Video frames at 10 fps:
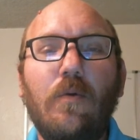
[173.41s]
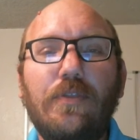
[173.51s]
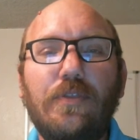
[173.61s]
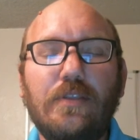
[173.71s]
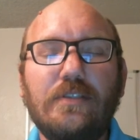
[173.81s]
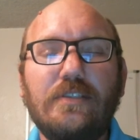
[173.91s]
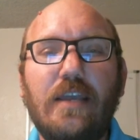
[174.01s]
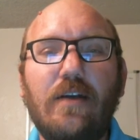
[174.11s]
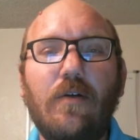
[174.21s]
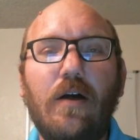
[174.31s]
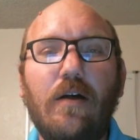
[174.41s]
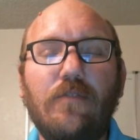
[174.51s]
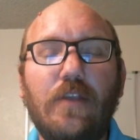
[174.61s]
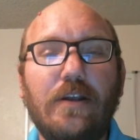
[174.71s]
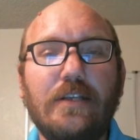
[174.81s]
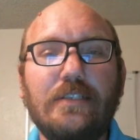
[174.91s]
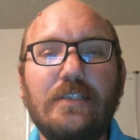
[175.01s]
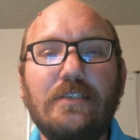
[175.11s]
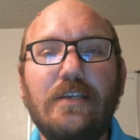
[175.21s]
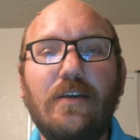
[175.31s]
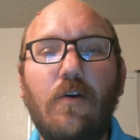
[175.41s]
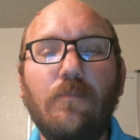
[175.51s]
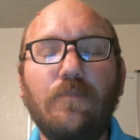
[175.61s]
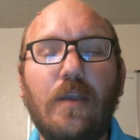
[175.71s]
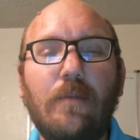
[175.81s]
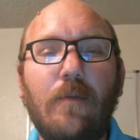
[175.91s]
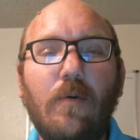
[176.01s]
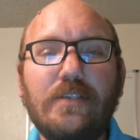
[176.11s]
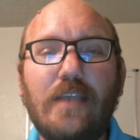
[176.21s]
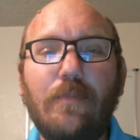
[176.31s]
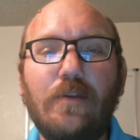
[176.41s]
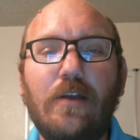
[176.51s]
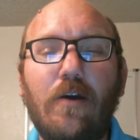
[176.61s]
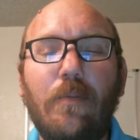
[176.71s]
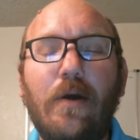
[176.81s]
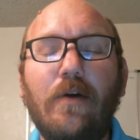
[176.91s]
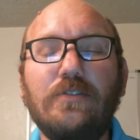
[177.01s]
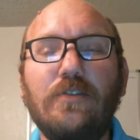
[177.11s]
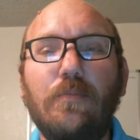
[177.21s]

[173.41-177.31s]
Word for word: with the sale of their existing home, I'm always happy to help out.